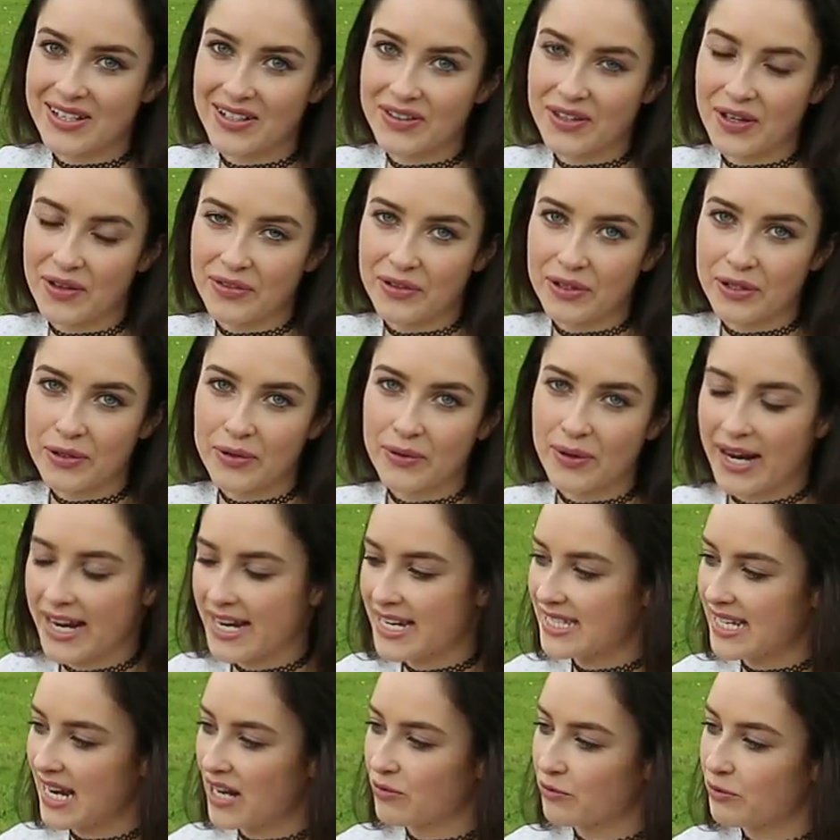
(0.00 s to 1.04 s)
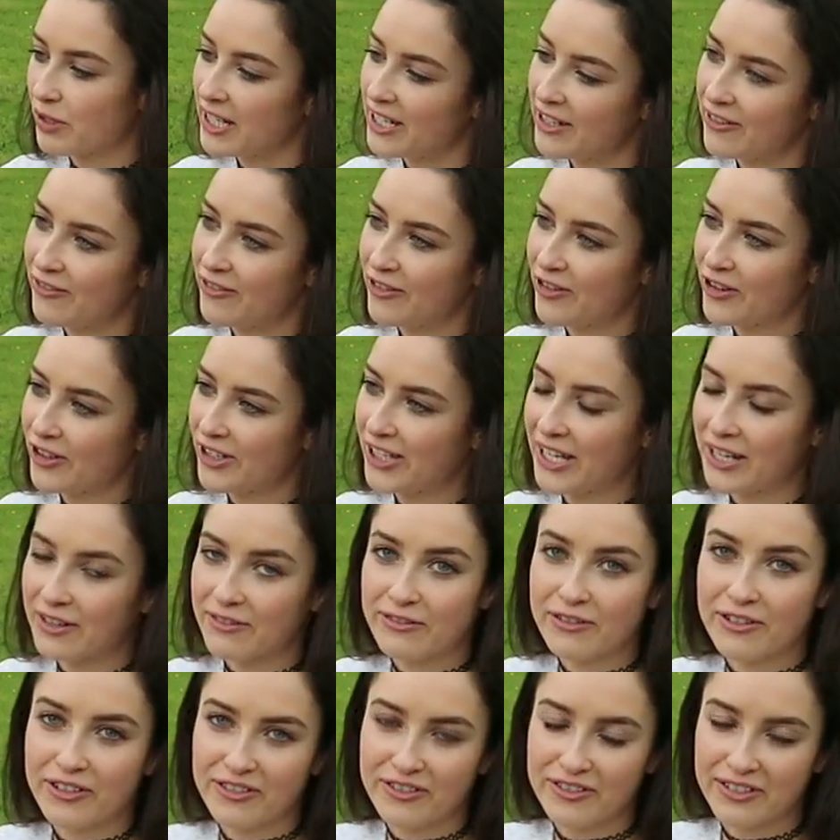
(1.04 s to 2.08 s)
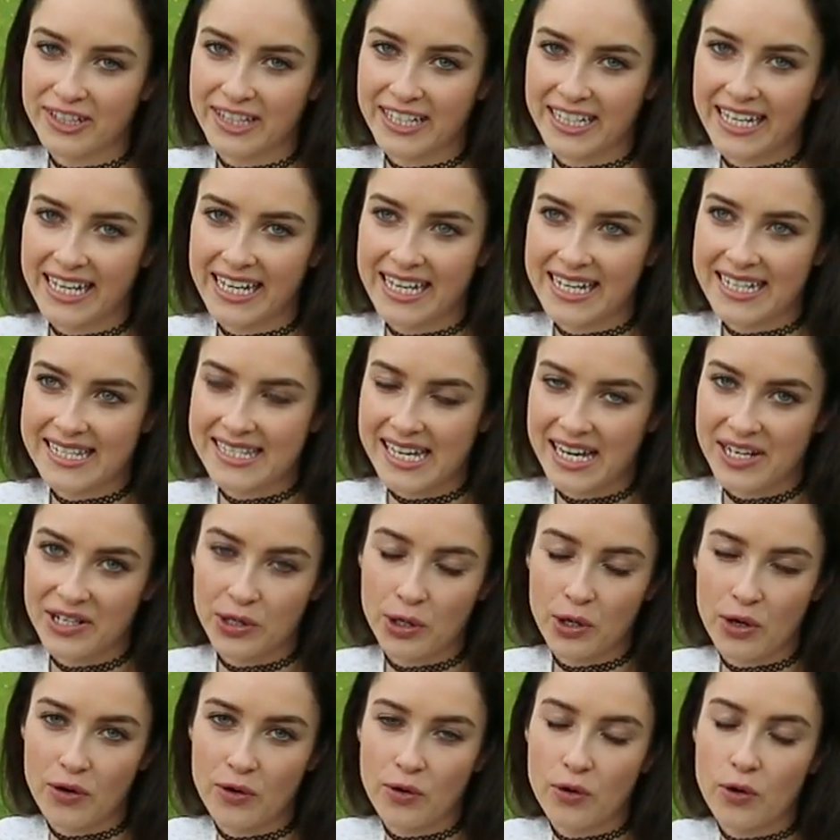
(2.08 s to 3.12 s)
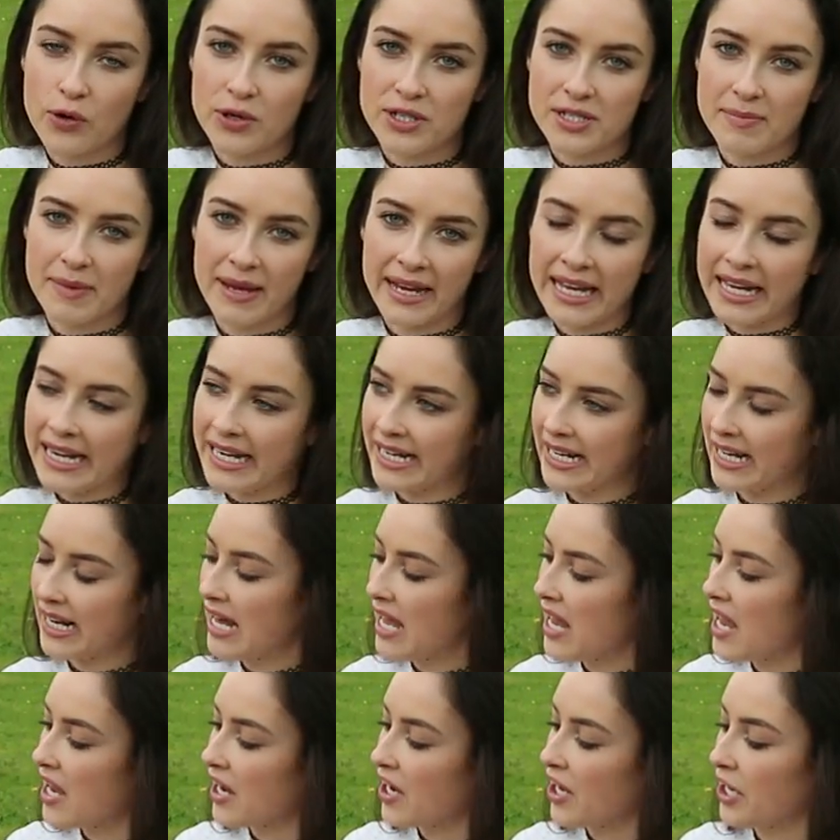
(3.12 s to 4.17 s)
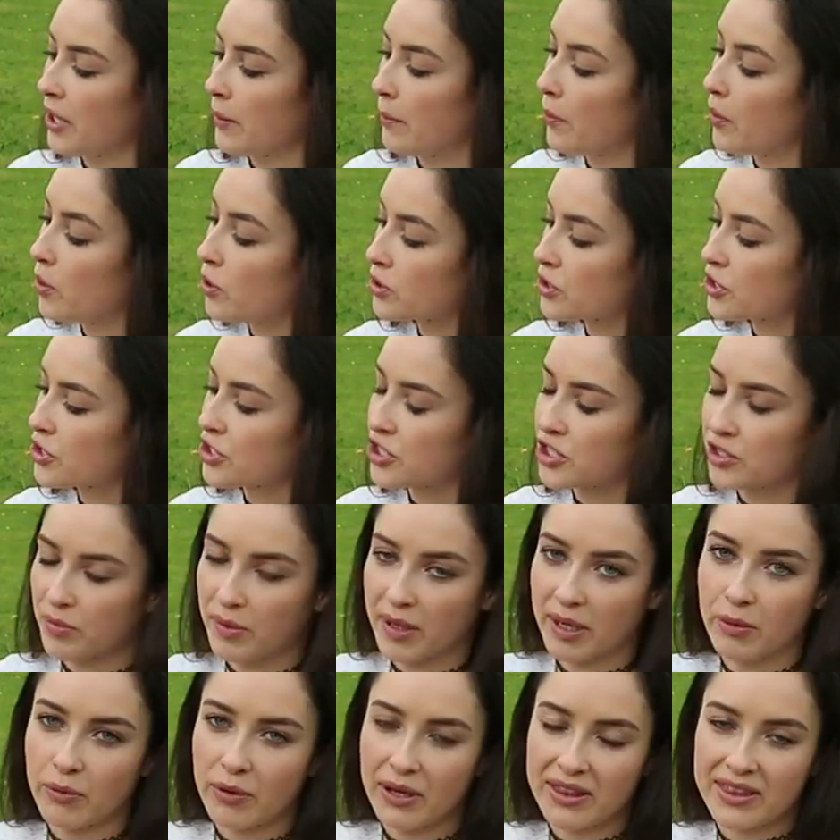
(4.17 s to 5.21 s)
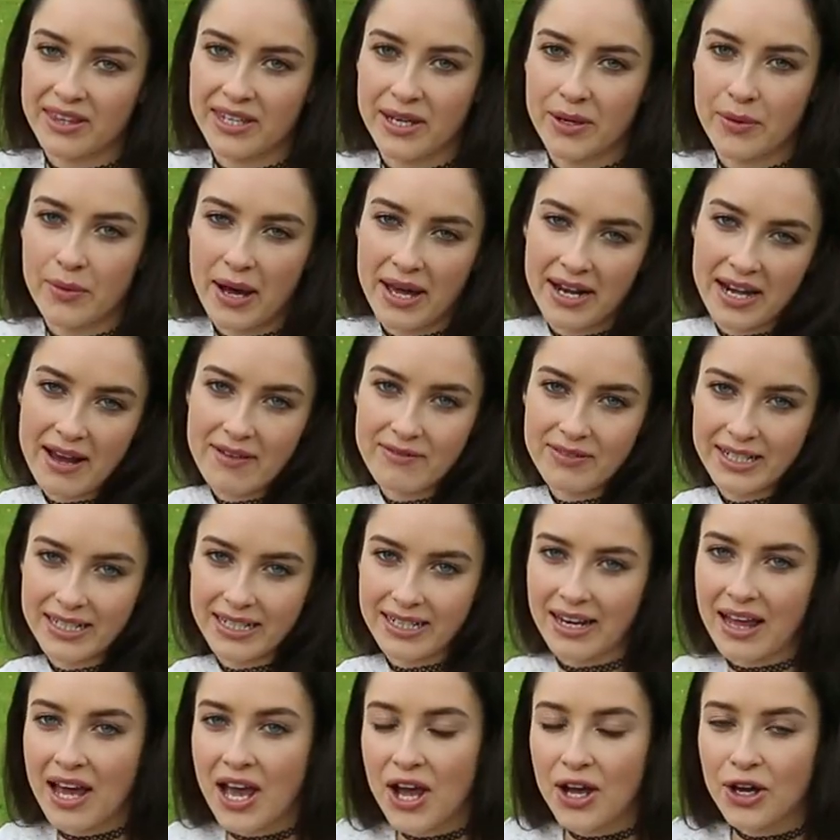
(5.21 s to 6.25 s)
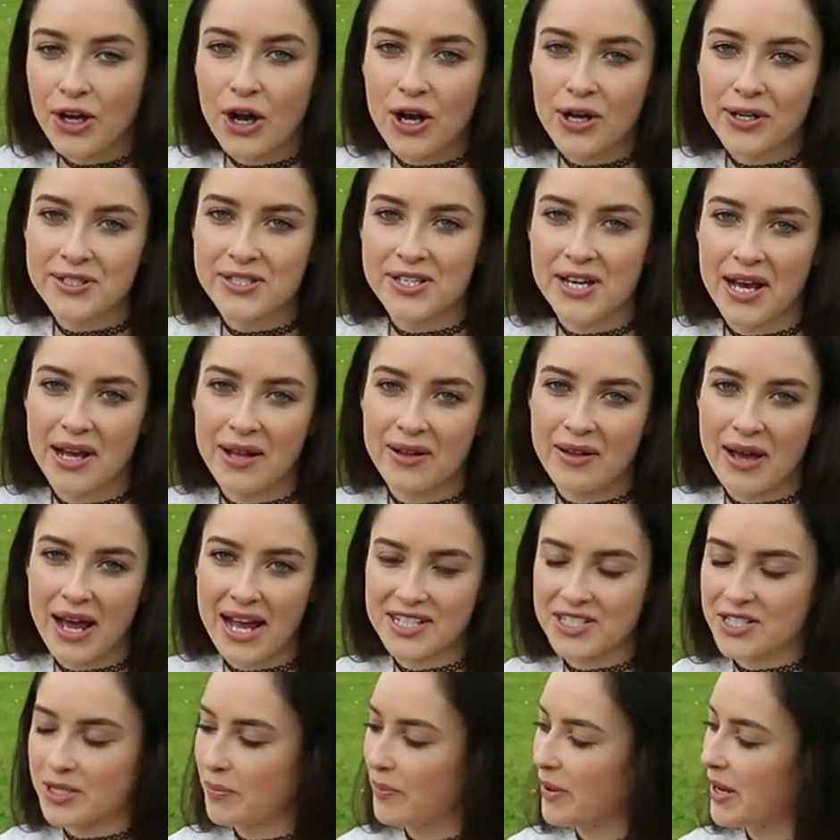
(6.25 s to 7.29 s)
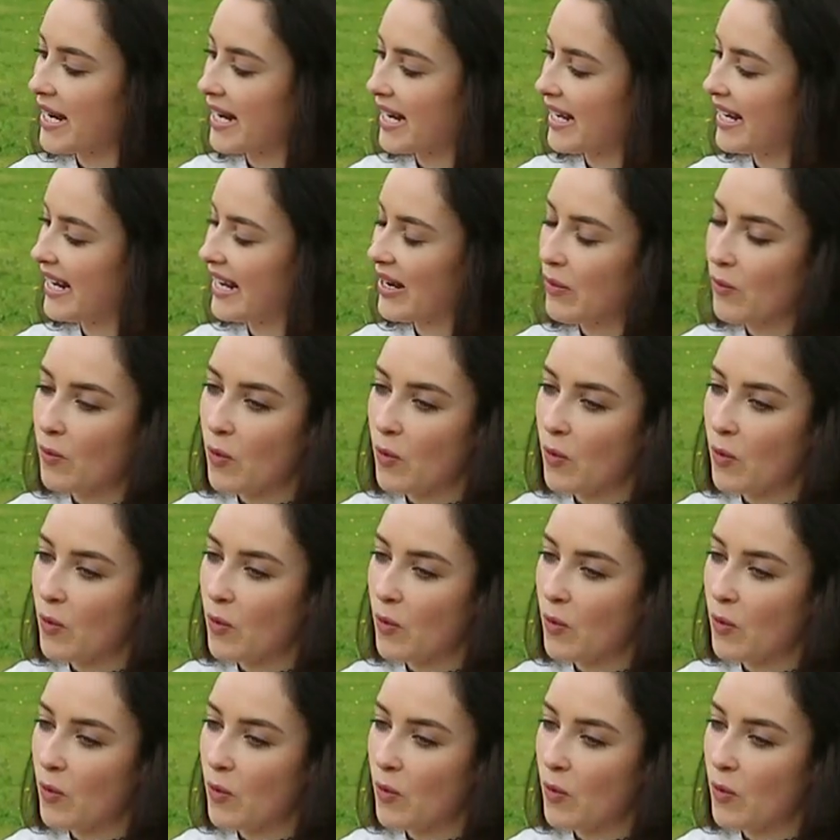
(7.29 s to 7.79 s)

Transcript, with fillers: I thought they were great and really funky and fun for the kids and you can of course make a little kind of punch to bring with you and have a little cocktail at your picnic.